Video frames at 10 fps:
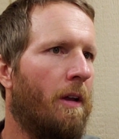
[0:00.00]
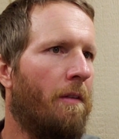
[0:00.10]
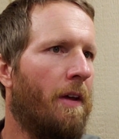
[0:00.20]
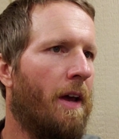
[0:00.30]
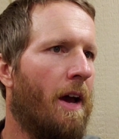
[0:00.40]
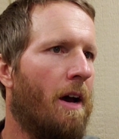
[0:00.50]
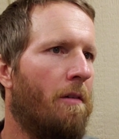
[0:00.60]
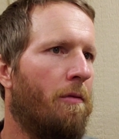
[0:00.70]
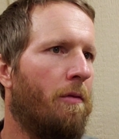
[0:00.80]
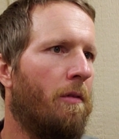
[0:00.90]
and they
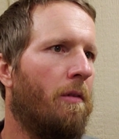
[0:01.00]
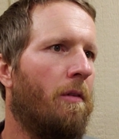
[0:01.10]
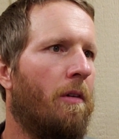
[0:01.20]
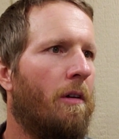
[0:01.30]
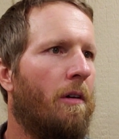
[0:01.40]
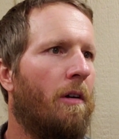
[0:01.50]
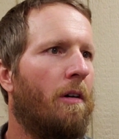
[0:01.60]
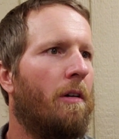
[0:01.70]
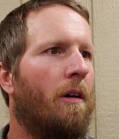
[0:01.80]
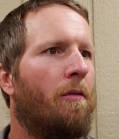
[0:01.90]
have
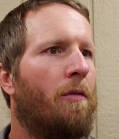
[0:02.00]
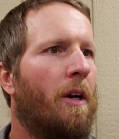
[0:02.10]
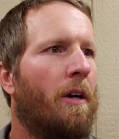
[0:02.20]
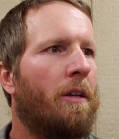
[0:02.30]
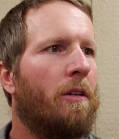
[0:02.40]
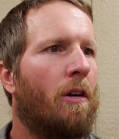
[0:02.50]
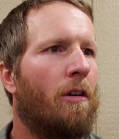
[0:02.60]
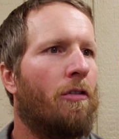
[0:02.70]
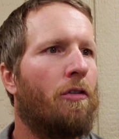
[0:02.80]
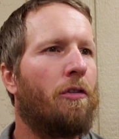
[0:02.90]
a very
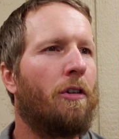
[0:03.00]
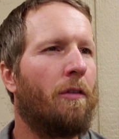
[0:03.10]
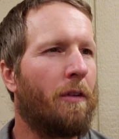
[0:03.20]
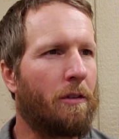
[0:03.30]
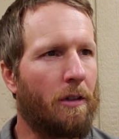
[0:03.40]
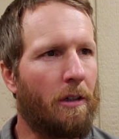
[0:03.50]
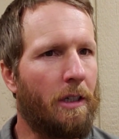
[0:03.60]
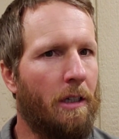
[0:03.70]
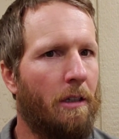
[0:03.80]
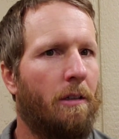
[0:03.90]
large surface
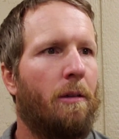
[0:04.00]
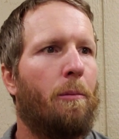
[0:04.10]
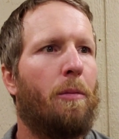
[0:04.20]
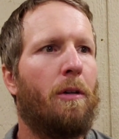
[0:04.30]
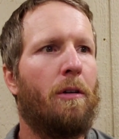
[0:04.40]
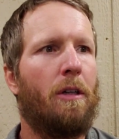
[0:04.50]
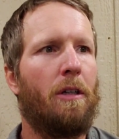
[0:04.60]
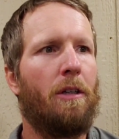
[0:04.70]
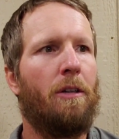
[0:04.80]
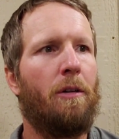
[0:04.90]
area
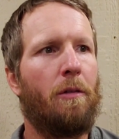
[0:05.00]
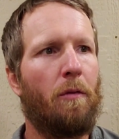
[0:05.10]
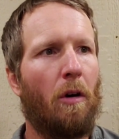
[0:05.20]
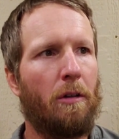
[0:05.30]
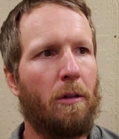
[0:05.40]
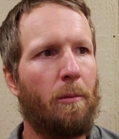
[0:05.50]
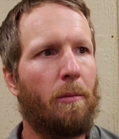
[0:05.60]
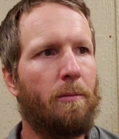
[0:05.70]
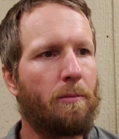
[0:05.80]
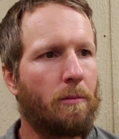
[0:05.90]
per unit volume,
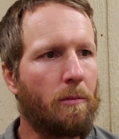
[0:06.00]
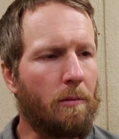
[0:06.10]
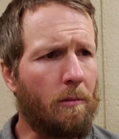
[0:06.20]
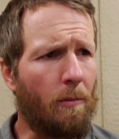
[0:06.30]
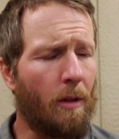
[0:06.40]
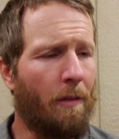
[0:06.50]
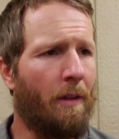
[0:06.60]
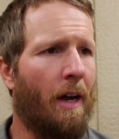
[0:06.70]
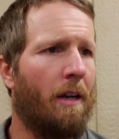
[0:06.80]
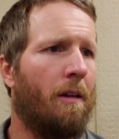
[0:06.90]
and
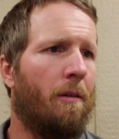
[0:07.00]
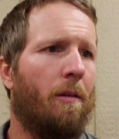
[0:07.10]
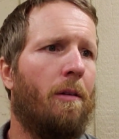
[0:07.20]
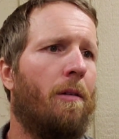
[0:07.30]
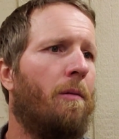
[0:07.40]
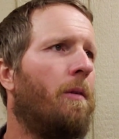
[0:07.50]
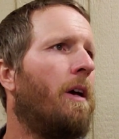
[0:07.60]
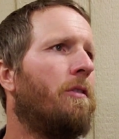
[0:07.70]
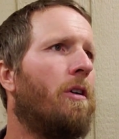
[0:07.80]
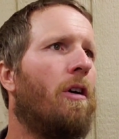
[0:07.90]
that
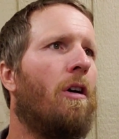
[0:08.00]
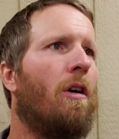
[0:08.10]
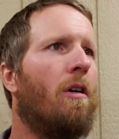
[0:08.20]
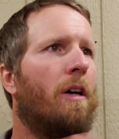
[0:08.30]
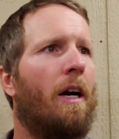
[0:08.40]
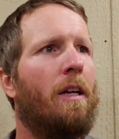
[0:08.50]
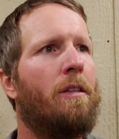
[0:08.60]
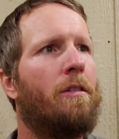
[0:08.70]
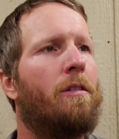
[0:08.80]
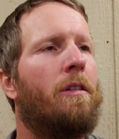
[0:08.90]
has all
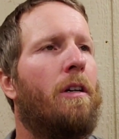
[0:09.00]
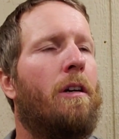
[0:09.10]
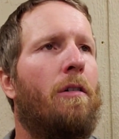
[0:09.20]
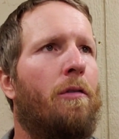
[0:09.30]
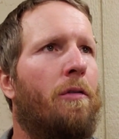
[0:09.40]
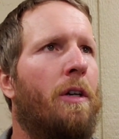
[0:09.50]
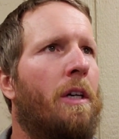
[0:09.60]
kinds of